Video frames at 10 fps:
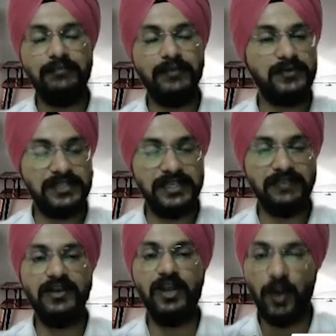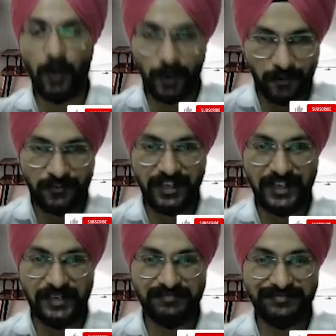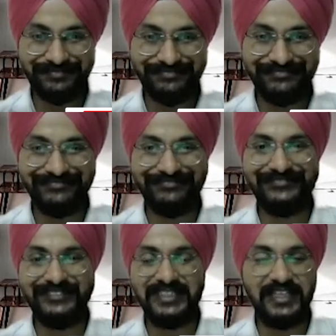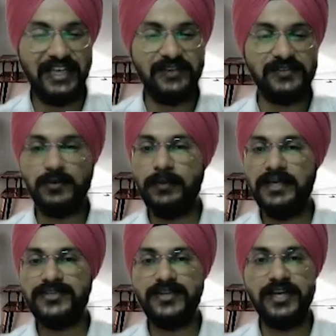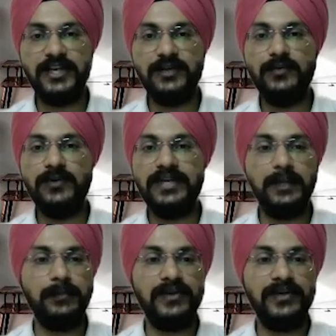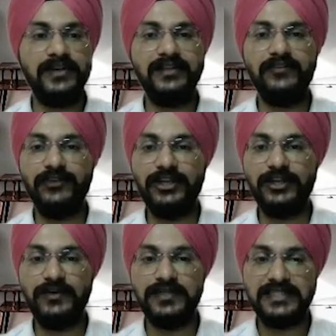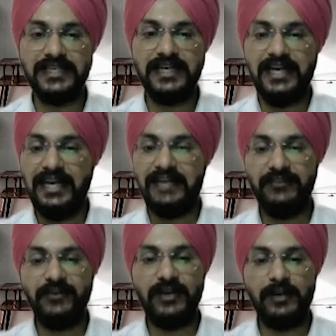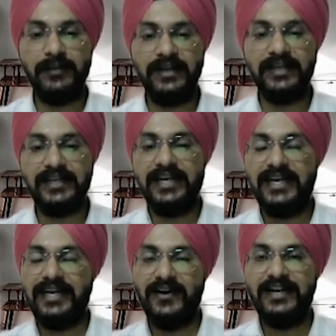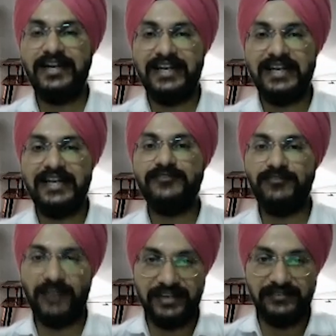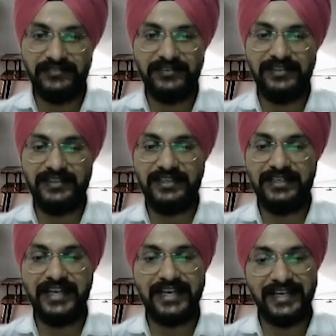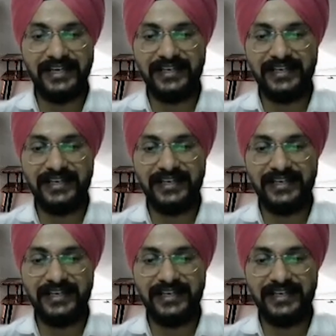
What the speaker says: you save a lot of time. Thank you so much. Stay tuned, keep sharing the videos, and we're gonna meet on day 5. Take care.